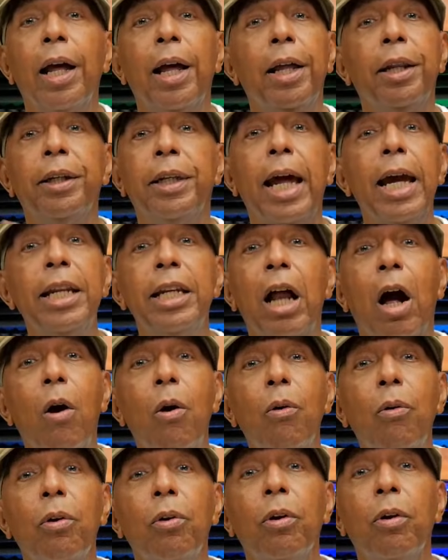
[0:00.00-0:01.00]
they
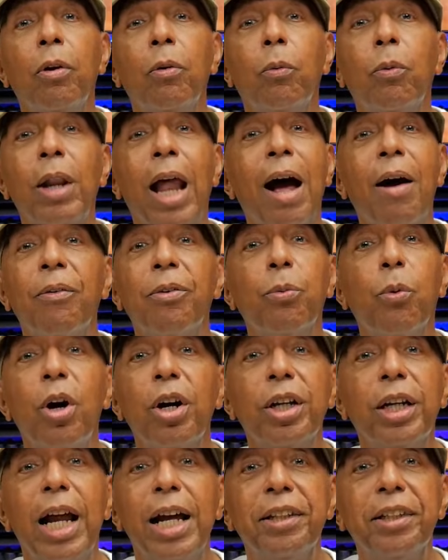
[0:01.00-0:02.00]
don't. When I was
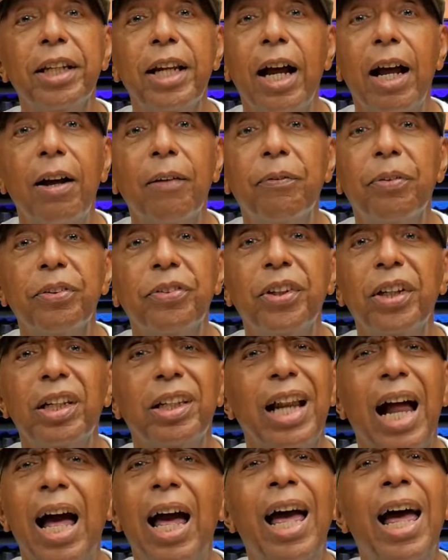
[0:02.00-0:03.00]
working at the
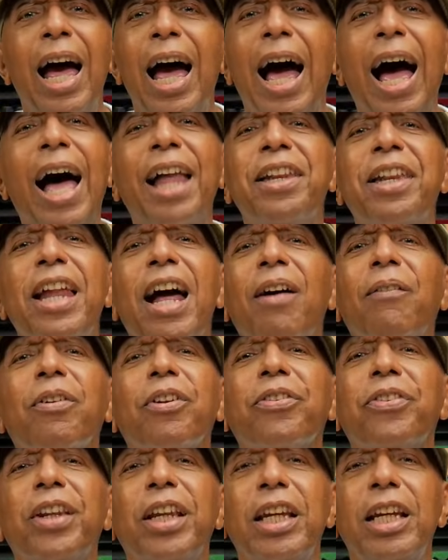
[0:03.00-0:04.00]
facility, I never
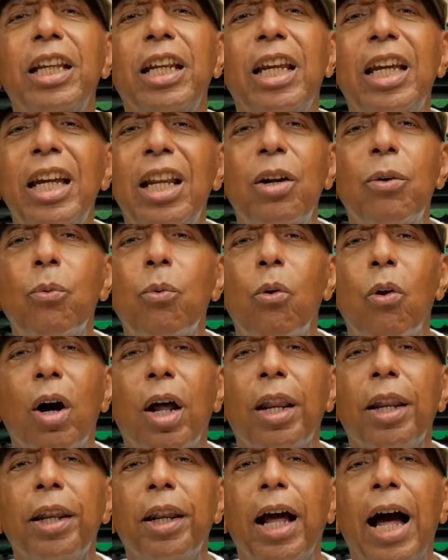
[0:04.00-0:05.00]
seen
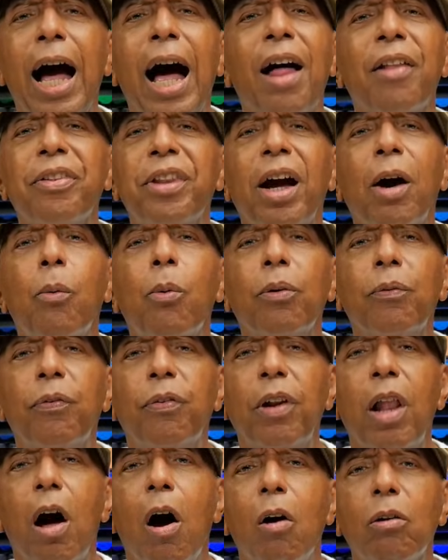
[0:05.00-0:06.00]
anyone out there with
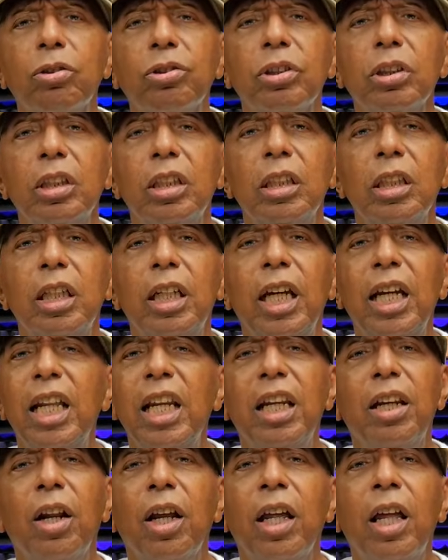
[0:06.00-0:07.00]
floss. Any
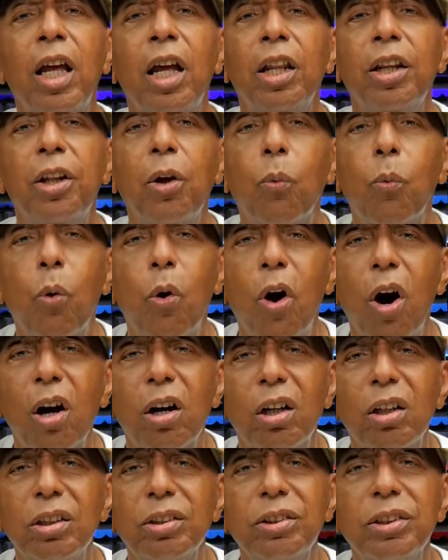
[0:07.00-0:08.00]
of the
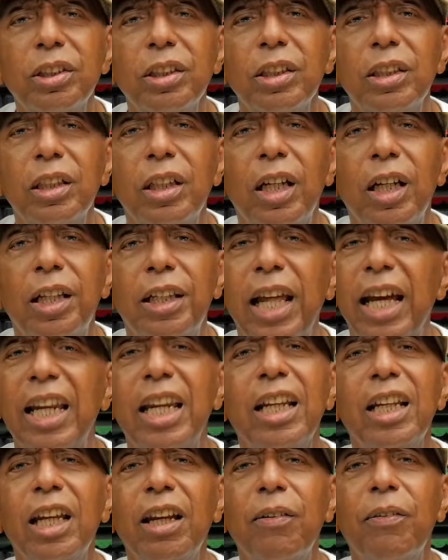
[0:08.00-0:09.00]
workers, they
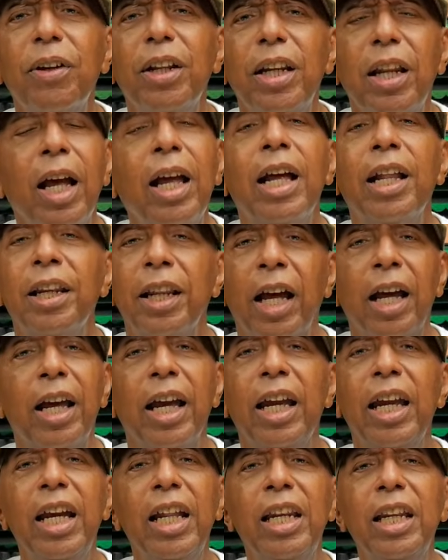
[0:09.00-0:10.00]
didn't give
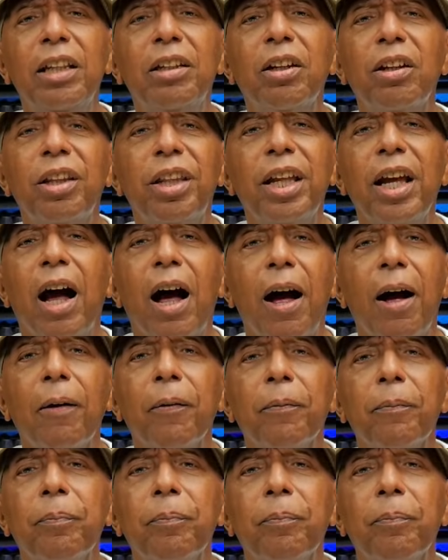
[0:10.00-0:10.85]
any to the